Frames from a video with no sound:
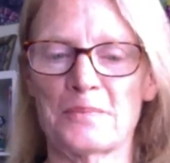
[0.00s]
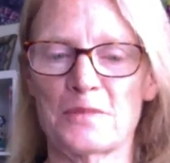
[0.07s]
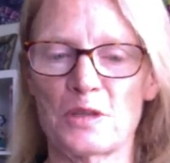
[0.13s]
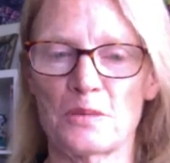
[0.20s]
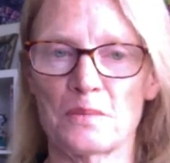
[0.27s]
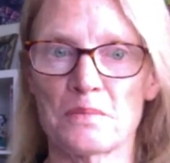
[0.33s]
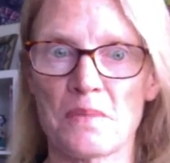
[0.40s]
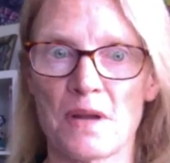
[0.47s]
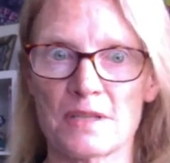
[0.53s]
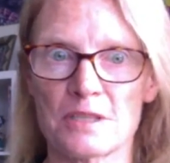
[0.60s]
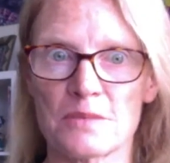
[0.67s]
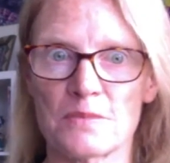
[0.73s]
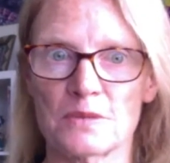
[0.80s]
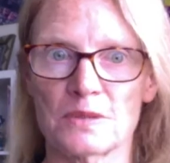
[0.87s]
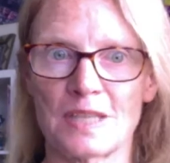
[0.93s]
you're
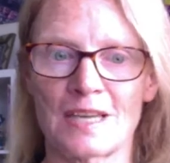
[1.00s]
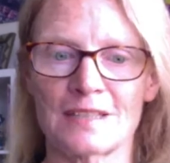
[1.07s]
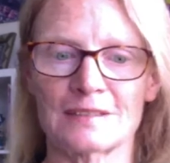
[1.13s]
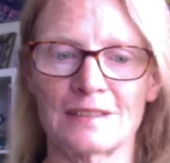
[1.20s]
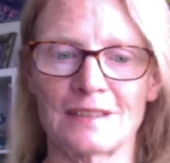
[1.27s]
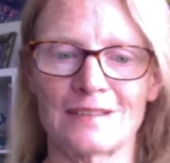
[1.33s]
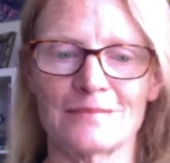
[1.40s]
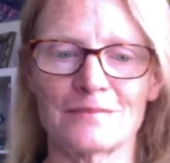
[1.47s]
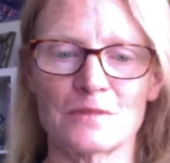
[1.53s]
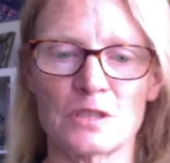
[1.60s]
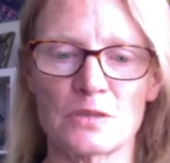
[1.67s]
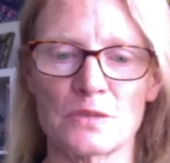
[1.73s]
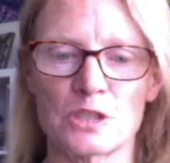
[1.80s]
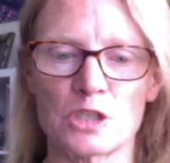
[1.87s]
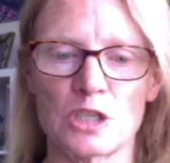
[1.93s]
much more likely
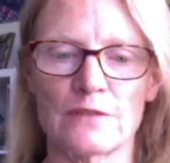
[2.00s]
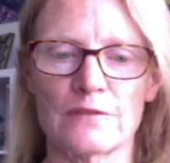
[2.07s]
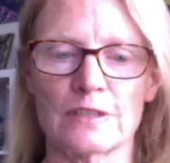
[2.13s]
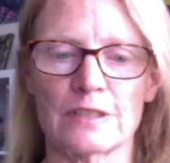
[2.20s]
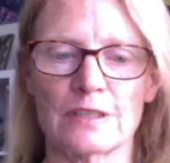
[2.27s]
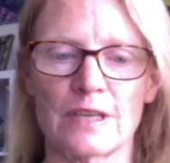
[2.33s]
to achieve it.